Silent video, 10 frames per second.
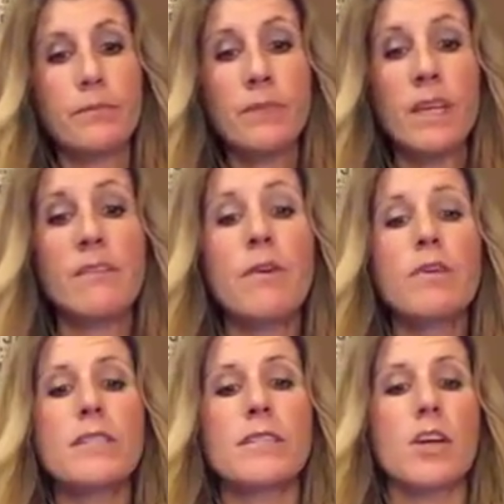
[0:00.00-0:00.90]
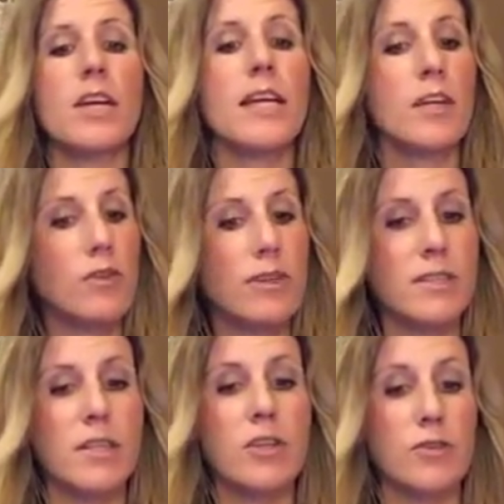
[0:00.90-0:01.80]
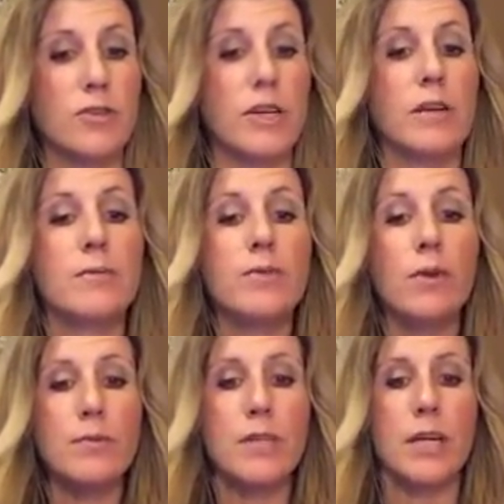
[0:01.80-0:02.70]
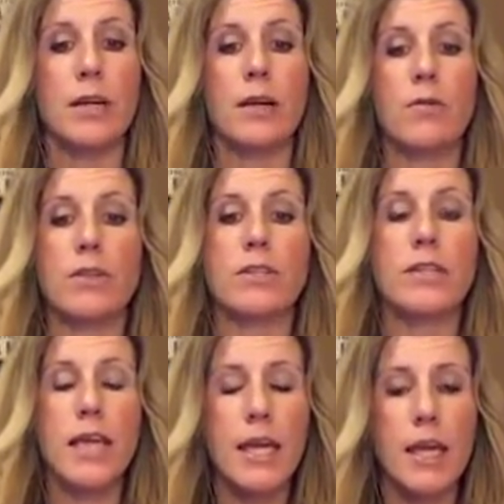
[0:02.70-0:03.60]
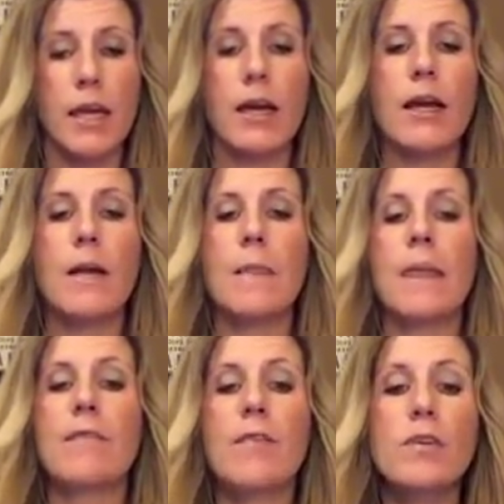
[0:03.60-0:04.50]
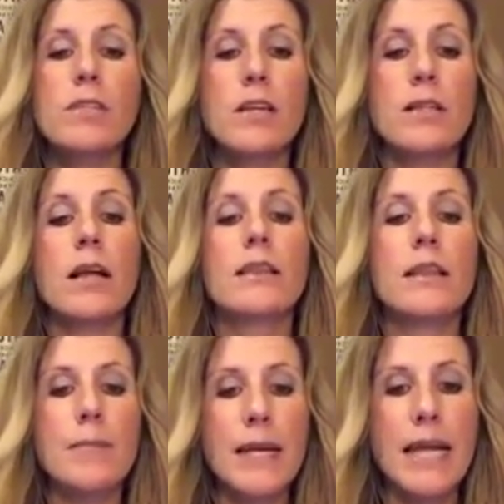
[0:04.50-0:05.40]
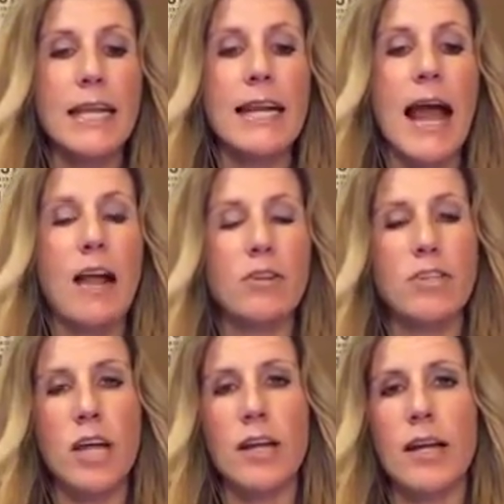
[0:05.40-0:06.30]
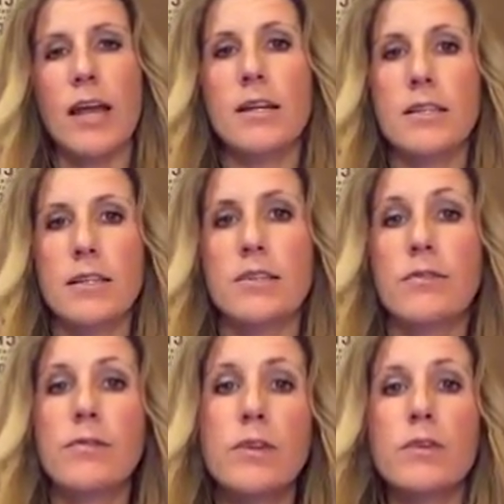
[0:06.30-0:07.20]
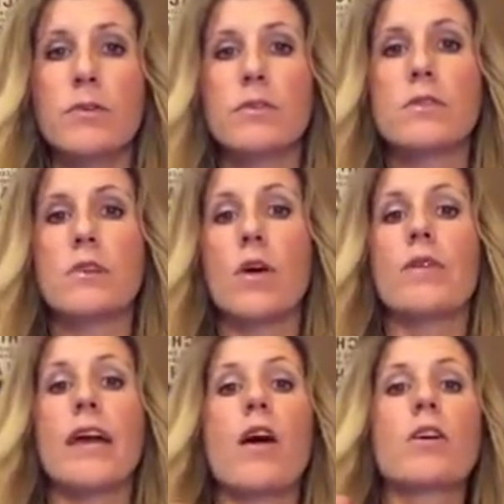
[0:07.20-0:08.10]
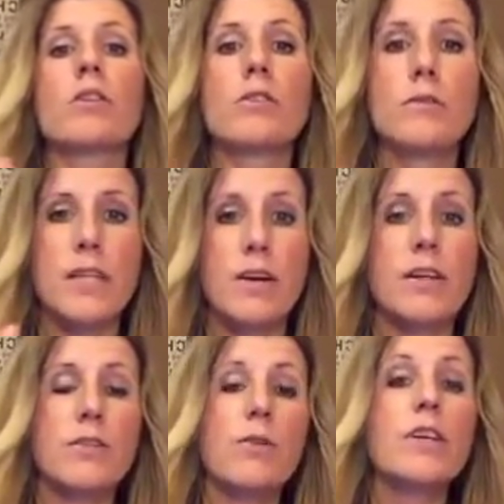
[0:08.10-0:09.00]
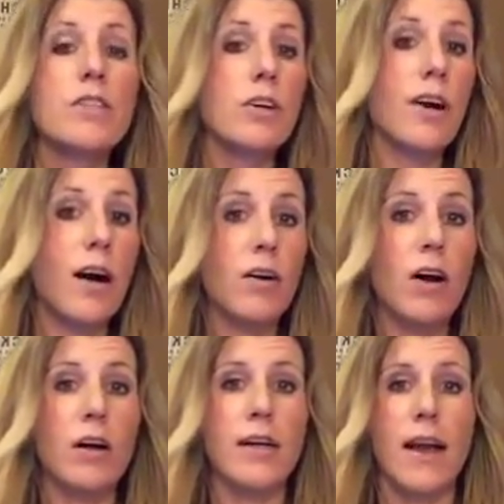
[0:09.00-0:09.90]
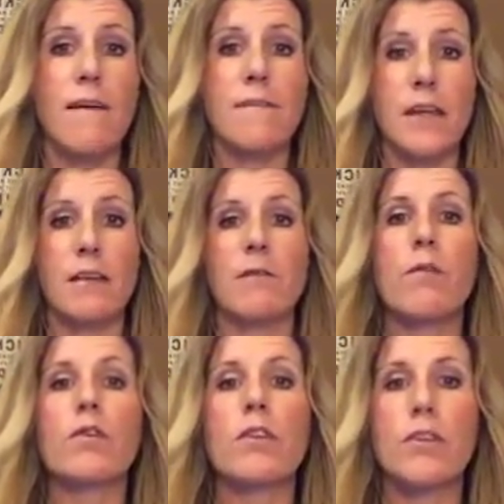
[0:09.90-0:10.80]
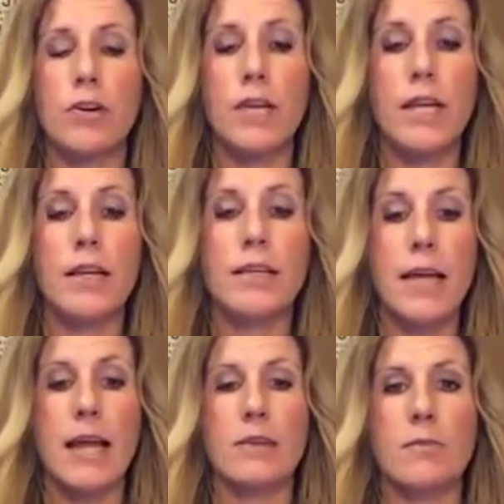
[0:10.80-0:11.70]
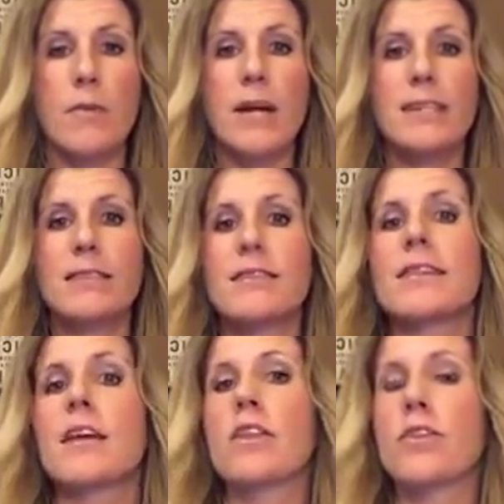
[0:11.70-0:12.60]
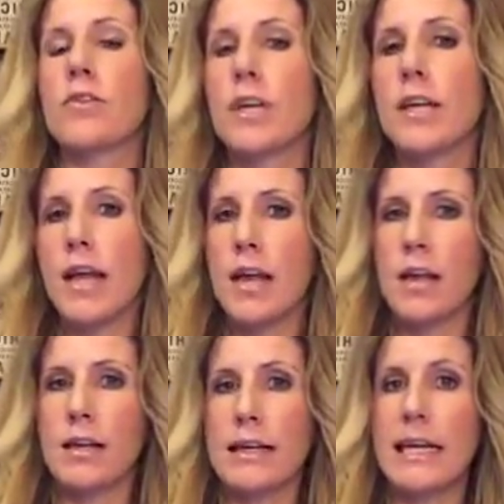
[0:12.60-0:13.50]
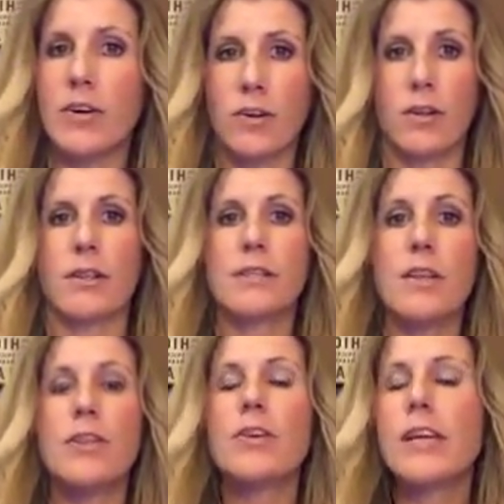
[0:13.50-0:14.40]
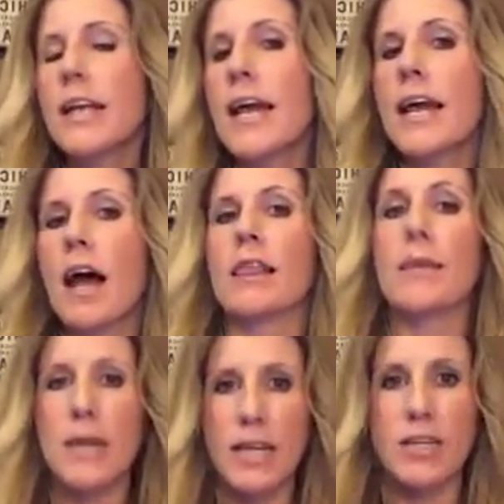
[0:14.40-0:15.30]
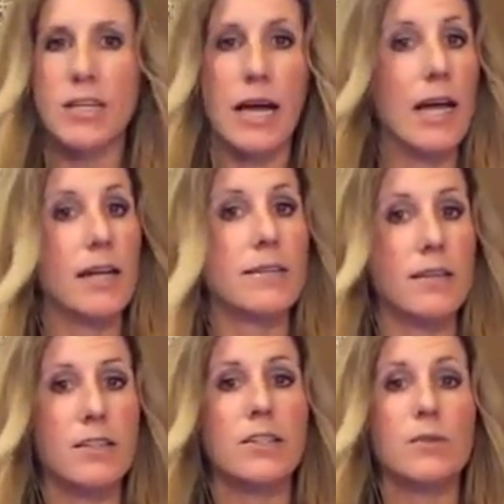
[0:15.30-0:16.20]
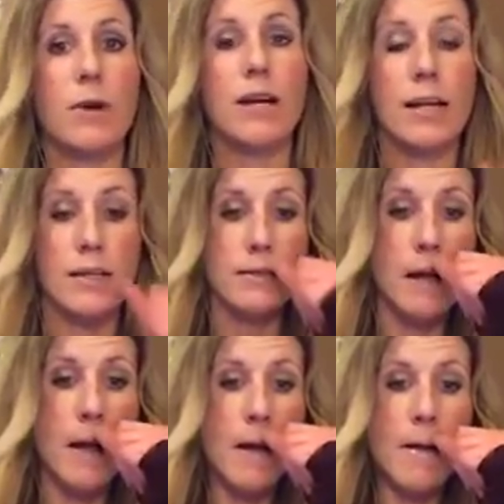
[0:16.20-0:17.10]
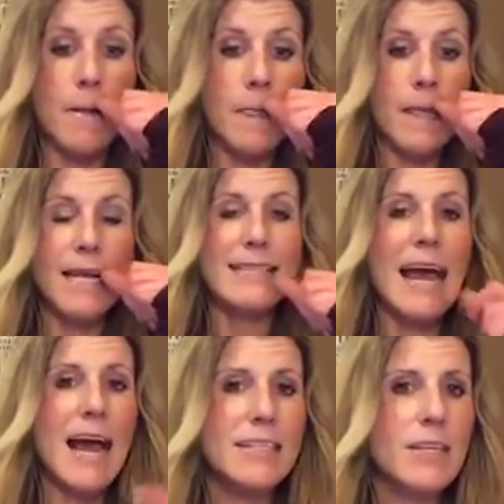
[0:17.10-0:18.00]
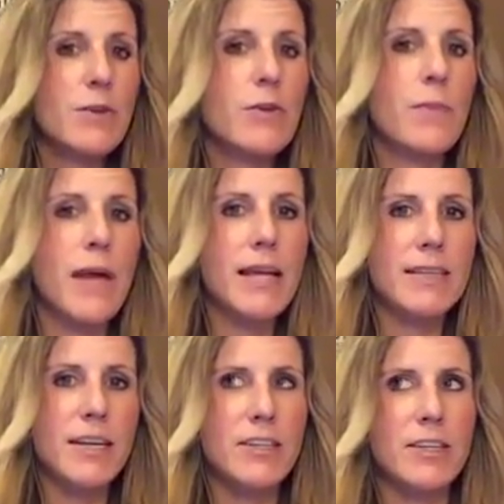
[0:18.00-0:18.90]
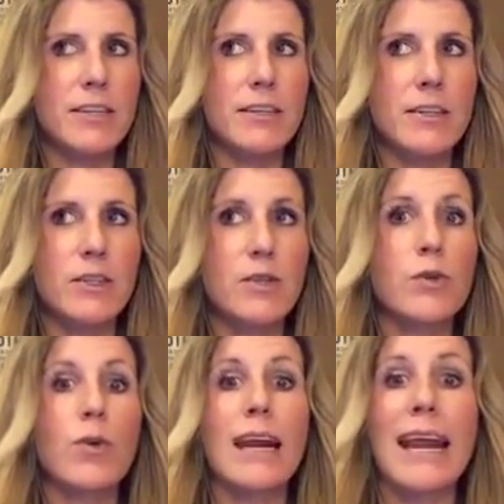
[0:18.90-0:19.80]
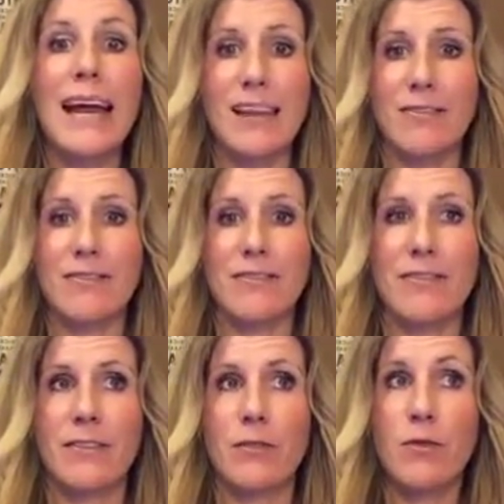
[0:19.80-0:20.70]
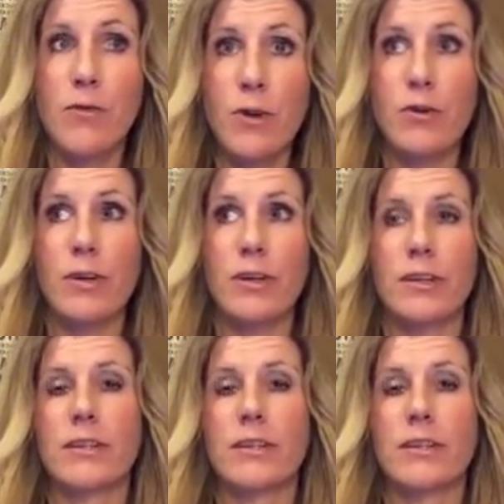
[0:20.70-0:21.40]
It focuses on increasing nutrient absorption, which is key. It focuses on eliminating allergenic and addictive foods. So they are gluten, dairy, soy, sugar, alcohol, and caffeine for 30 days. Remember, guys, this is a 30-day deal. It's a 30-day elimination diet, essentially, is what it is. It's asking you to pay attention to your life through food.